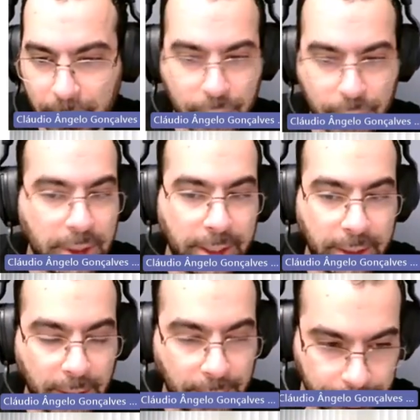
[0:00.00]
Doesn't need
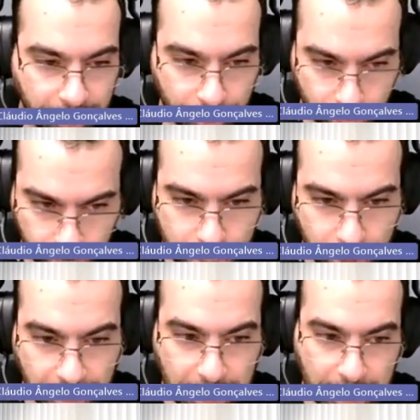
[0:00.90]
any kind of air
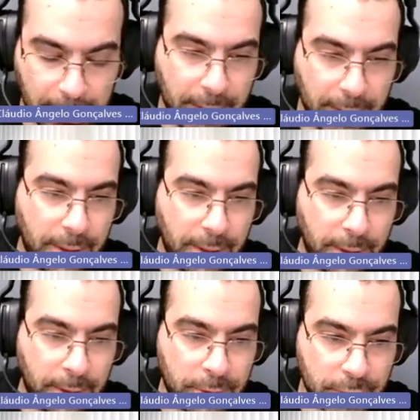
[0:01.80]
conditioning.
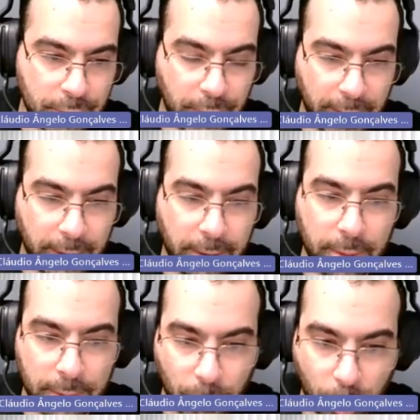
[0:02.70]
It just
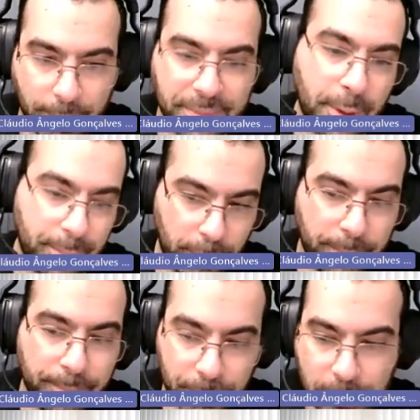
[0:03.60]
really warms up
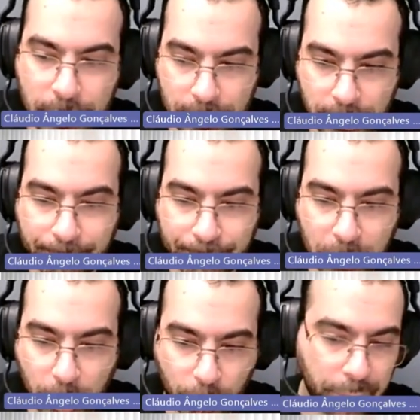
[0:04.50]
the system.
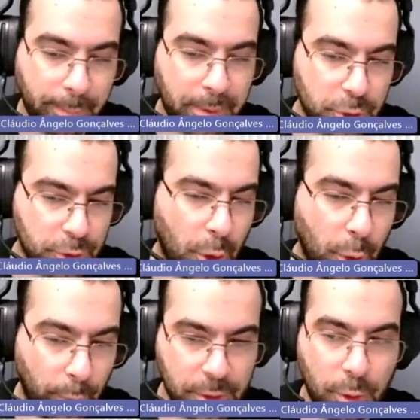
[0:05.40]
The room temperature is
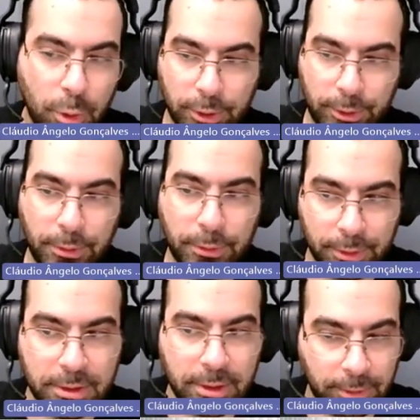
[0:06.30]
always colder than
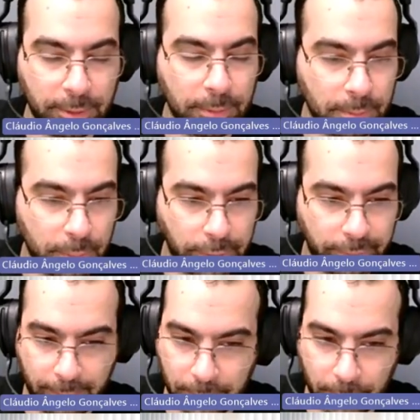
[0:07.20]

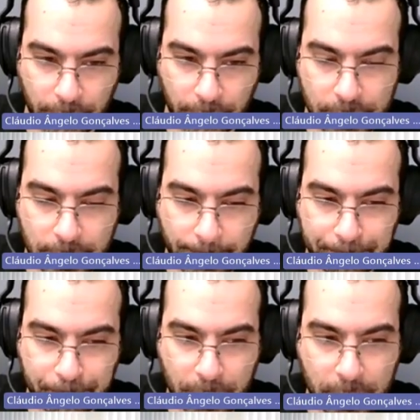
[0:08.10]
37.5 degrees.
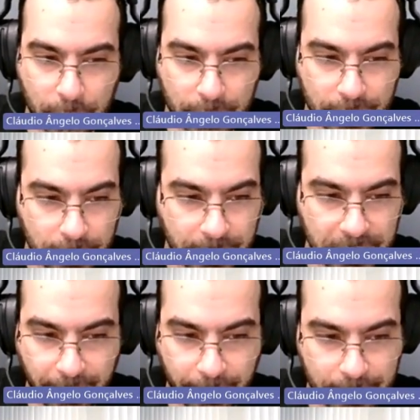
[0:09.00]
So the
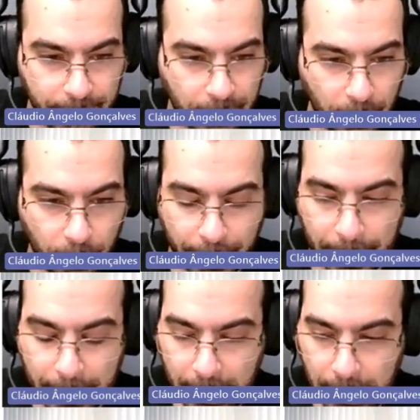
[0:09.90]
system is a very simple one.